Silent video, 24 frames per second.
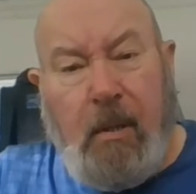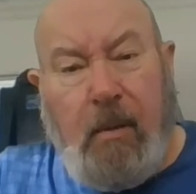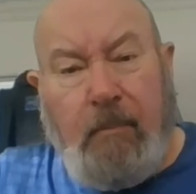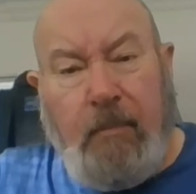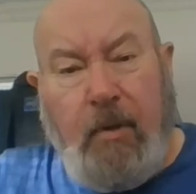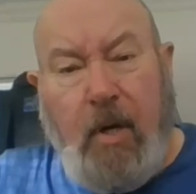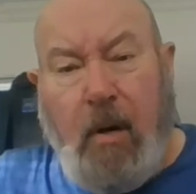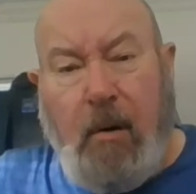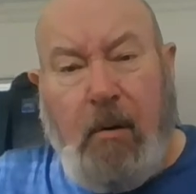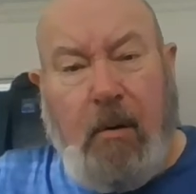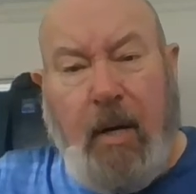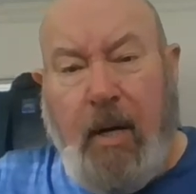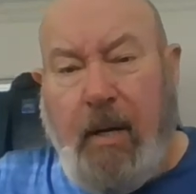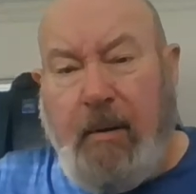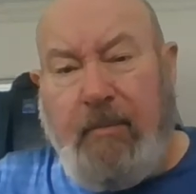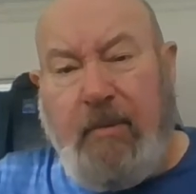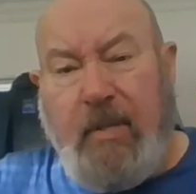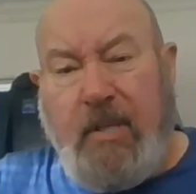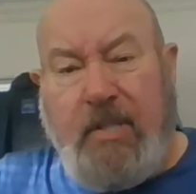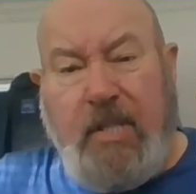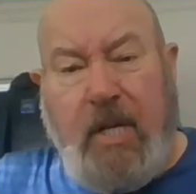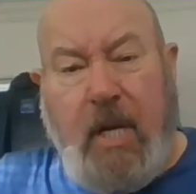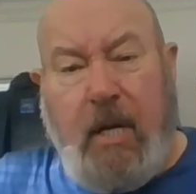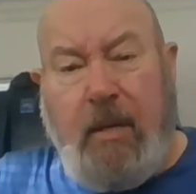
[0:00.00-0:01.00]
Y'all have
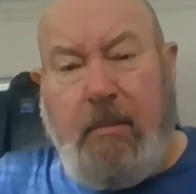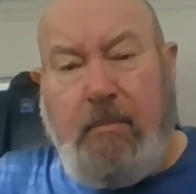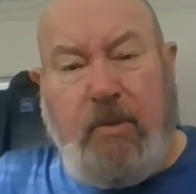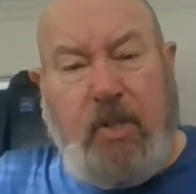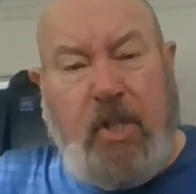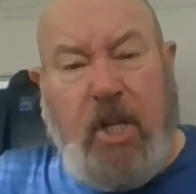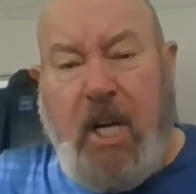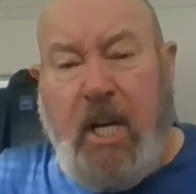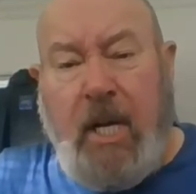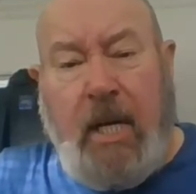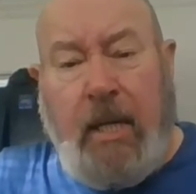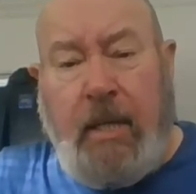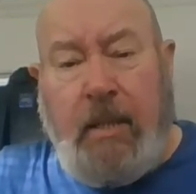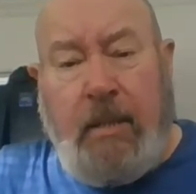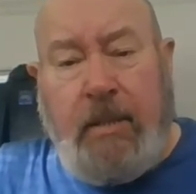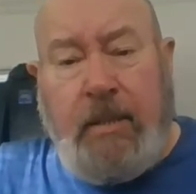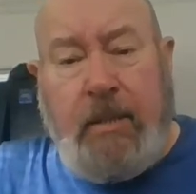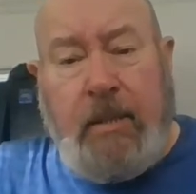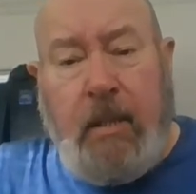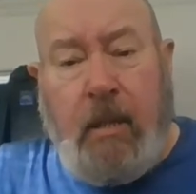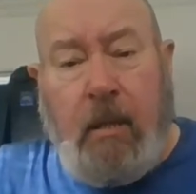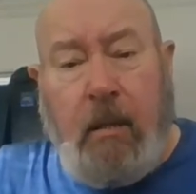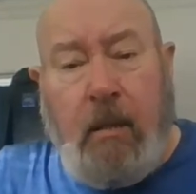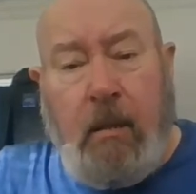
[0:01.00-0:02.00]
the same
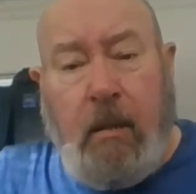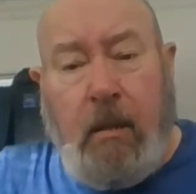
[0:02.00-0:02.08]
genes.